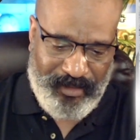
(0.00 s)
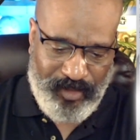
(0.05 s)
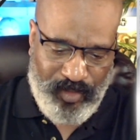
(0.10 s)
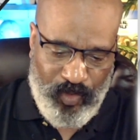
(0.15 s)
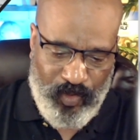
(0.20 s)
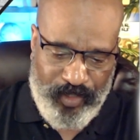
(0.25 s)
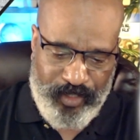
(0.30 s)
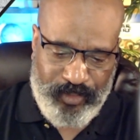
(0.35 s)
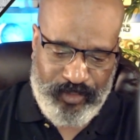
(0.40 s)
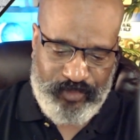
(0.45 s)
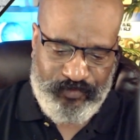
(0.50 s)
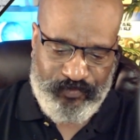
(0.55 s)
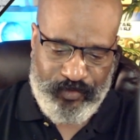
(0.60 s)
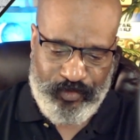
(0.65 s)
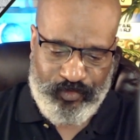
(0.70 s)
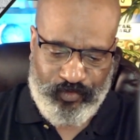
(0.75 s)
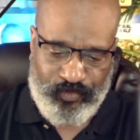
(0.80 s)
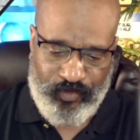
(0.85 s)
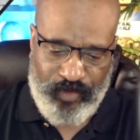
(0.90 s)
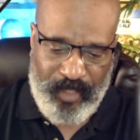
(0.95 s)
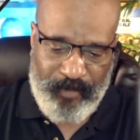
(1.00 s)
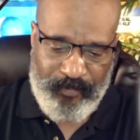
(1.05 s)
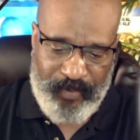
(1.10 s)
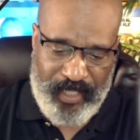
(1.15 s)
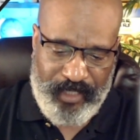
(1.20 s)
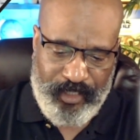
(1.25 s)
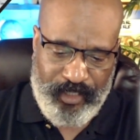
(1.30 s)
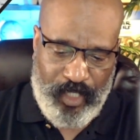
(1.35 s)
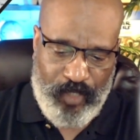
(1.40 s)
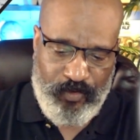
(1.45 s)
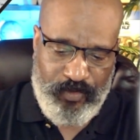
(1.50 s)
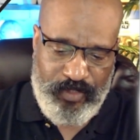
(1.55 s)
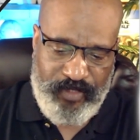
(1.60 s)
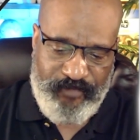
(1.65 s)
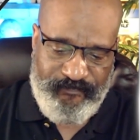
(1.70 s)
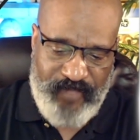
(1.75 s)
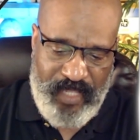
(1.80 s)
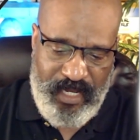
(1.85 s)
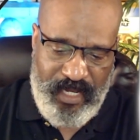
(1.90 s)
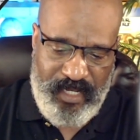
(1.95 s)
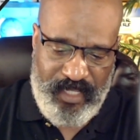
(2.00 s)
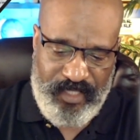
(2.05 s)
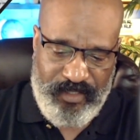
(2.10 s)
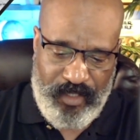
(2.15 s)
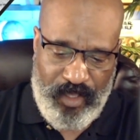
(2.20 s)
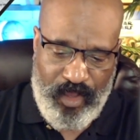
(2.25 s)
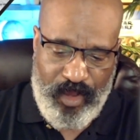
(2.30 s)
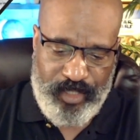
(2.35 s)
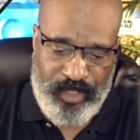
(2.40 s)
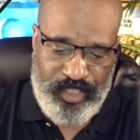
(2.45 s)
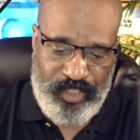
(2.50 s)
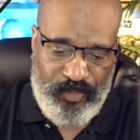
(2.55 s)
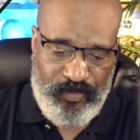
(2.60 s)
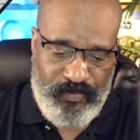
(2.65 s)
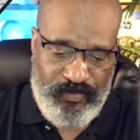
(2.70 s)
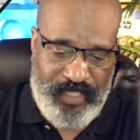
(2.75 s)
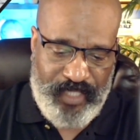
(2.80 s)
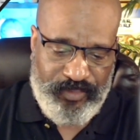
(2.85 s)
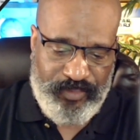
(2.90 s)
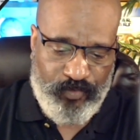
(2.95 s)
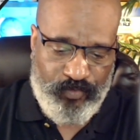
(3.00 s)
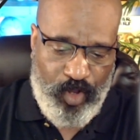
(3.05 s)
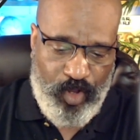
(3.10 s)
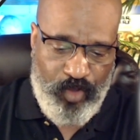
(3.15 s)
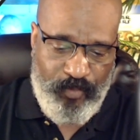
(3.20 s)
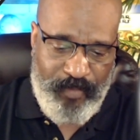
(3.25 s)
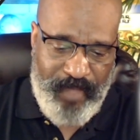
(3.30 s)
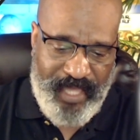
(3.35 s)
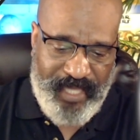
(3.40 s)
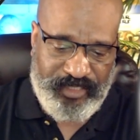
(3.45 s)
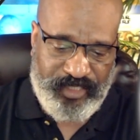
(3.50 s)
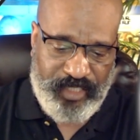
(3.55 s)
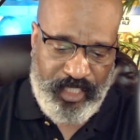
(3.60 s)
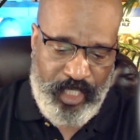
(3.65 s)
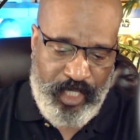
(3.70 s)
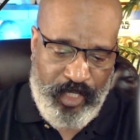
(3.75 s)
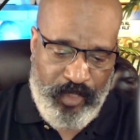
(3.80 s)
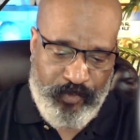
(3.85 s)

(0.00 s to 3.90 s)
lawyers for Trump and co-defendants argued that the romance